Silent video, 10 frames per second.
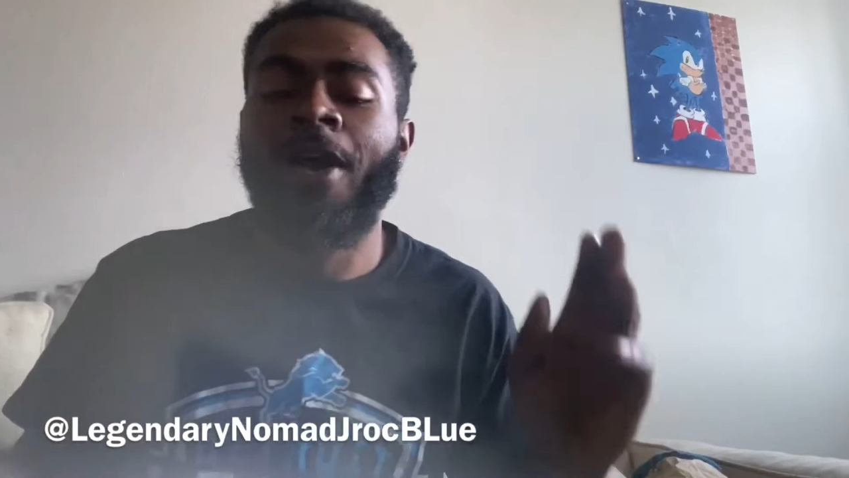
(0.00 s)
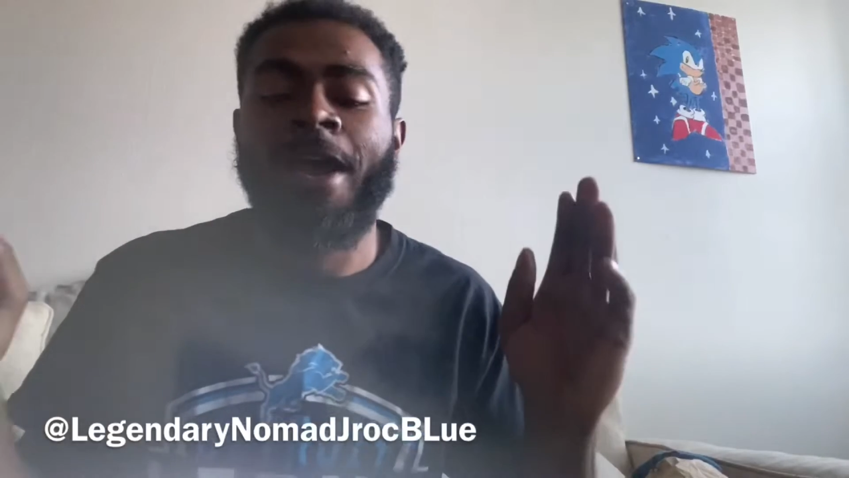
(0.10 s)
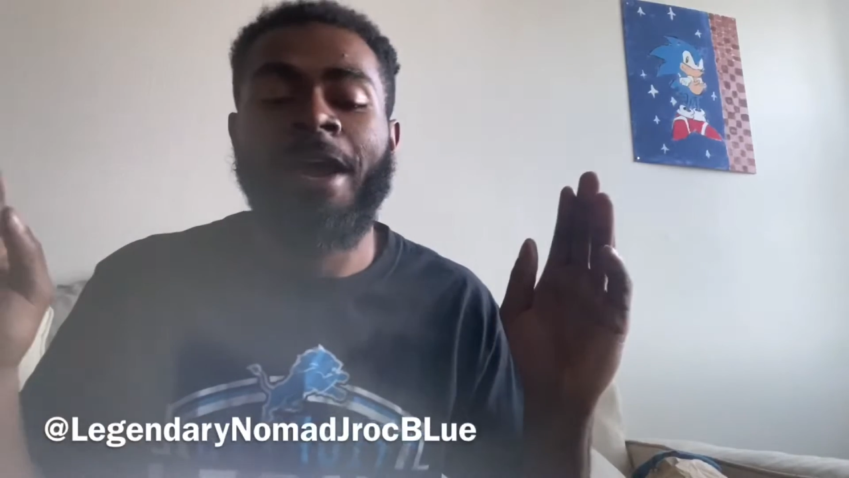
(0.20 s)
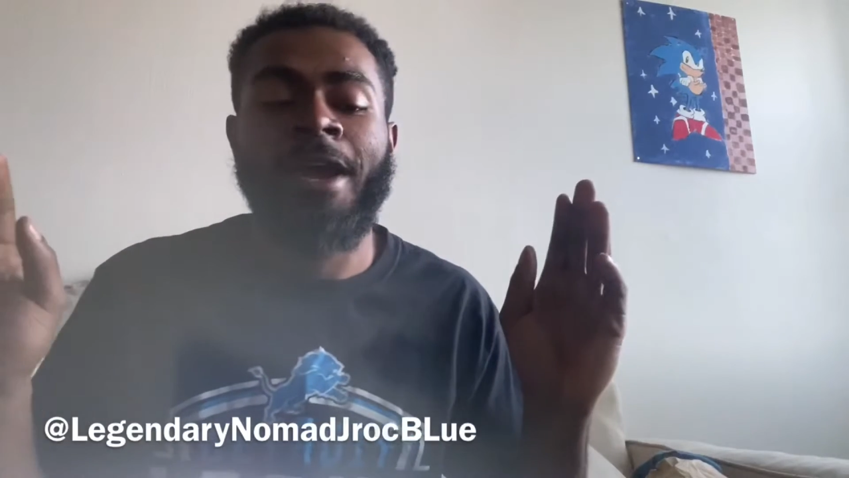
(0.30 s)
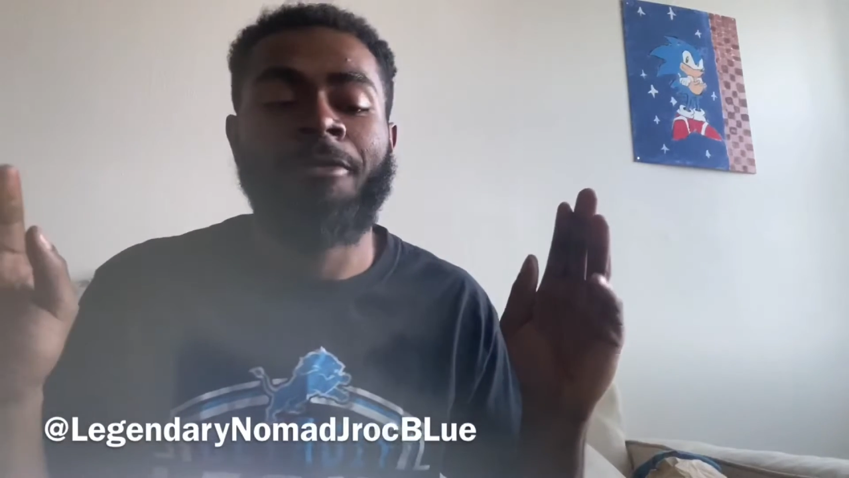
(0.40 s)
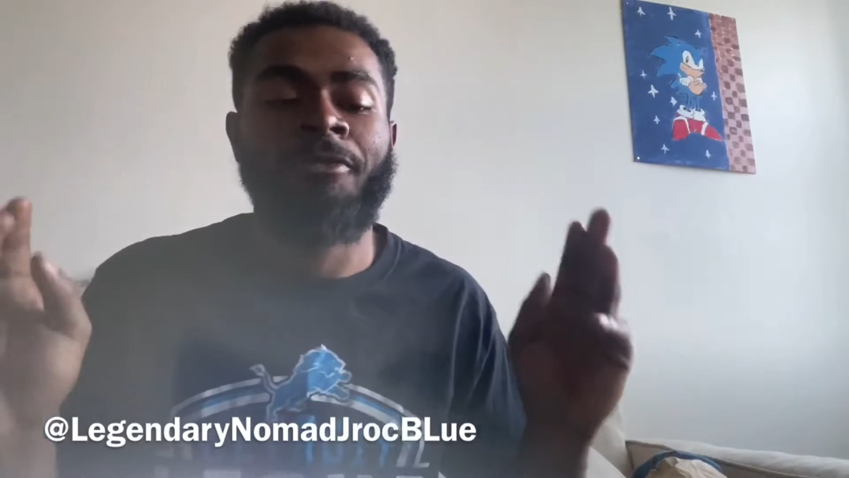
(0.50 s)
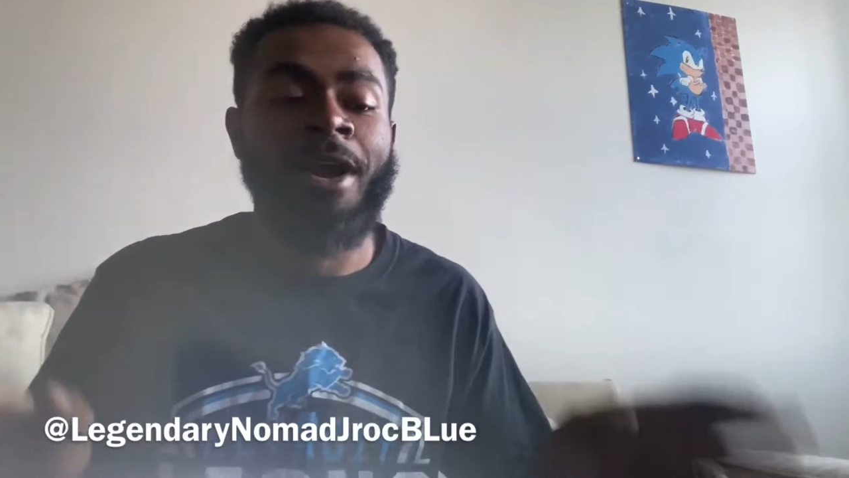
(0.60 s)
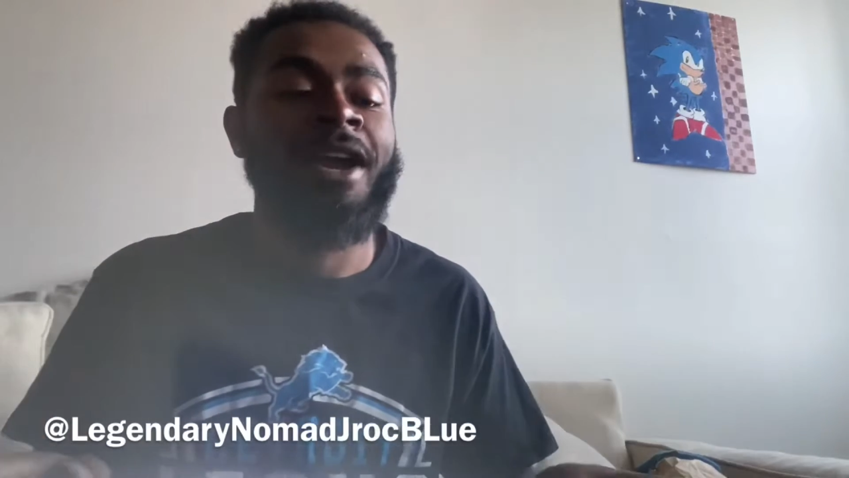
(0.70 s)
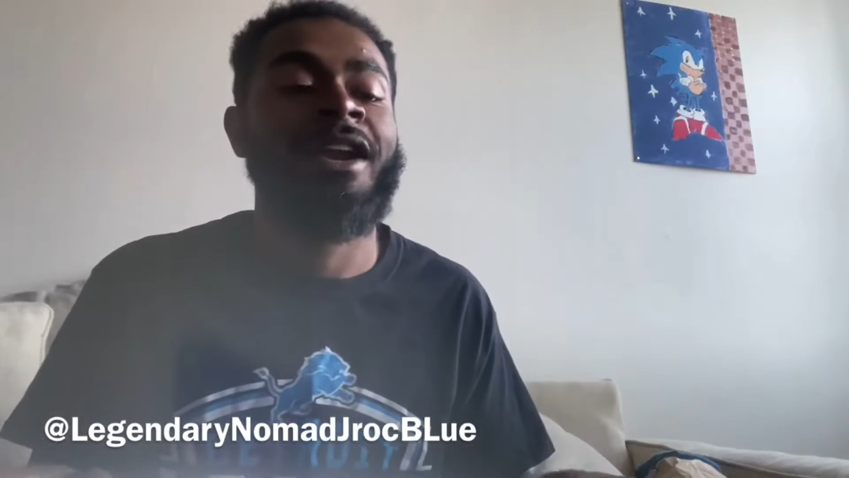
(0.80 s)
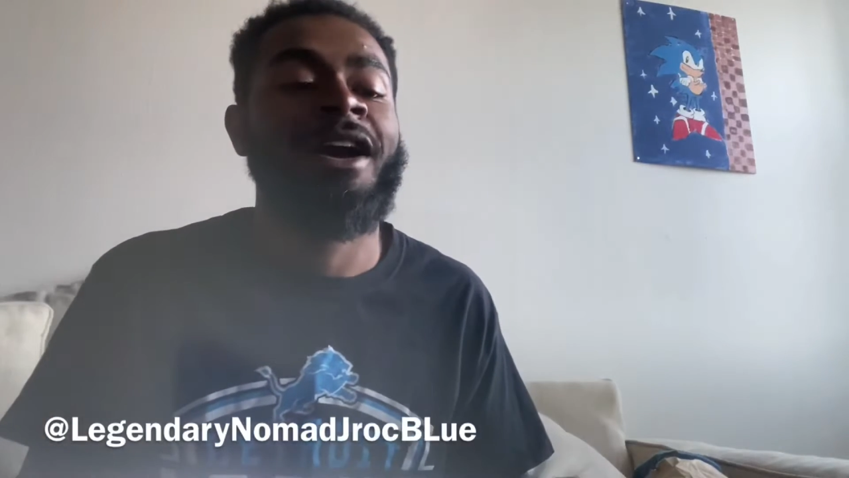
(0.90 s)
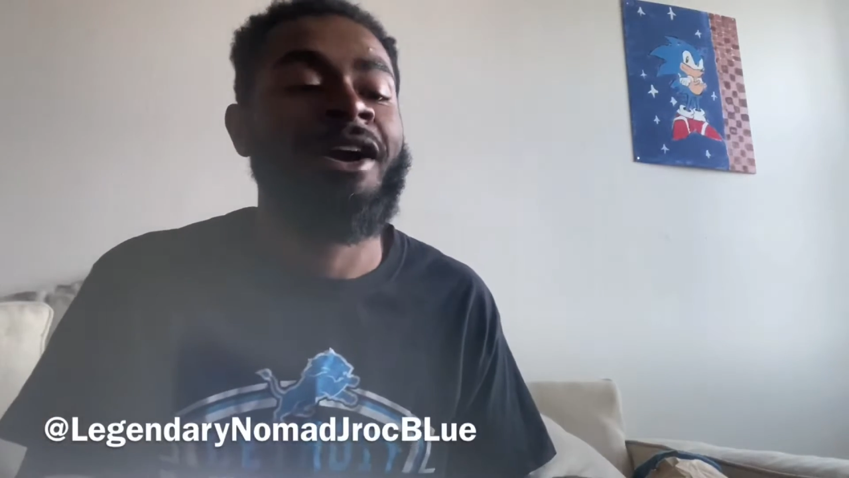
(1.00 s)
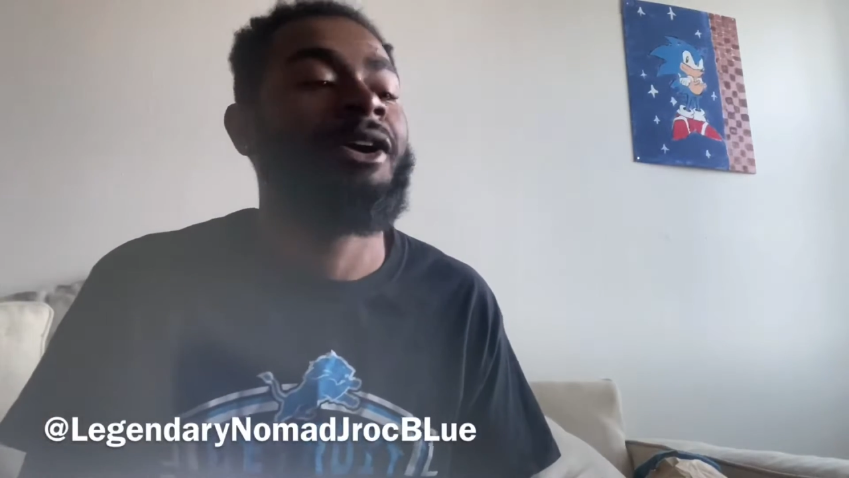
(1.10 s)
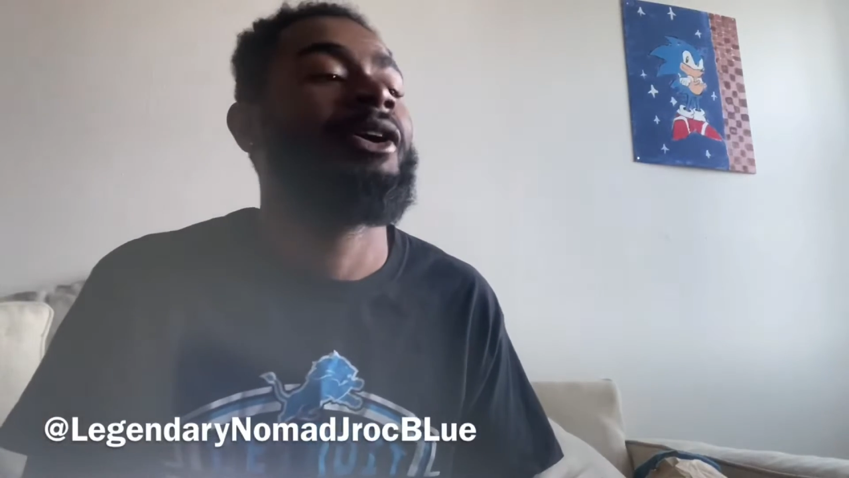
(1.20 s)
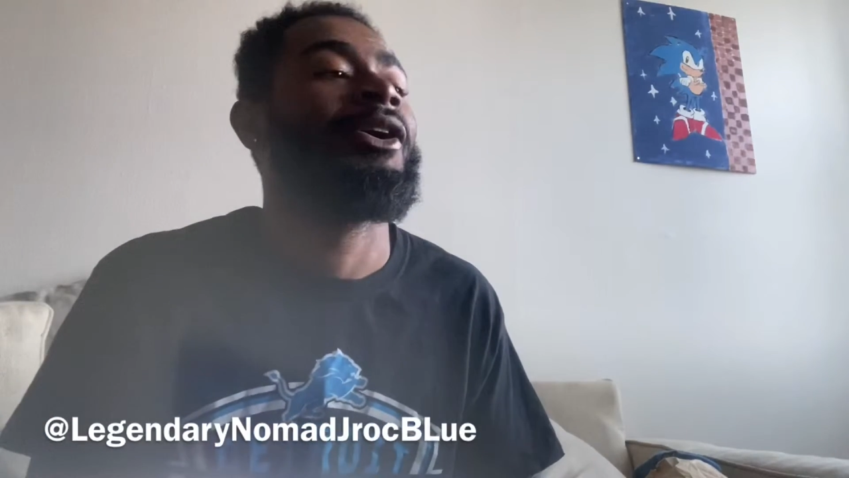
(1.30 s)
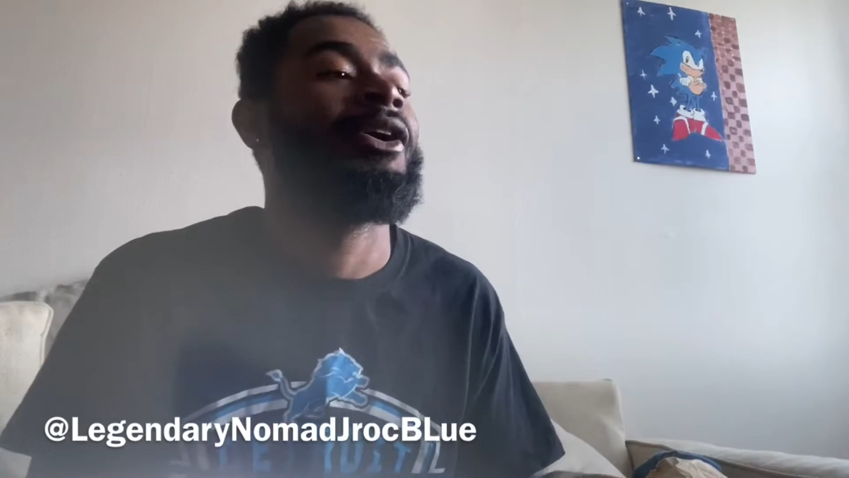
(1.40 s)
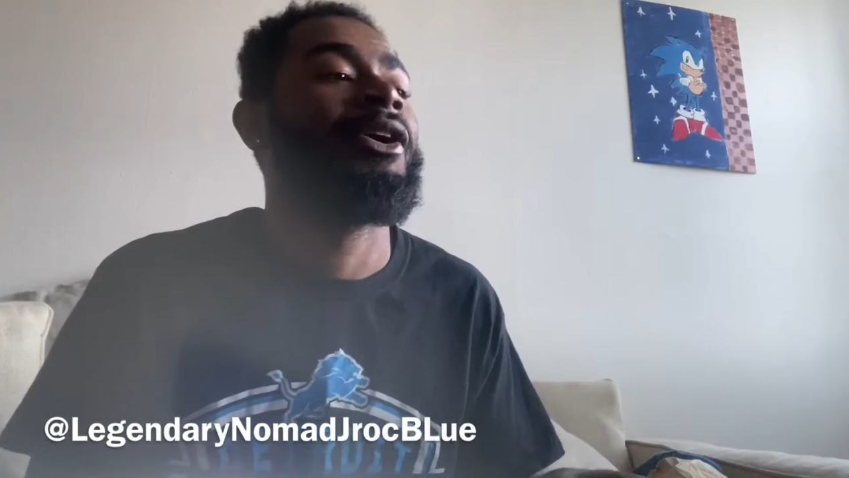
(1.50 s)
And right now,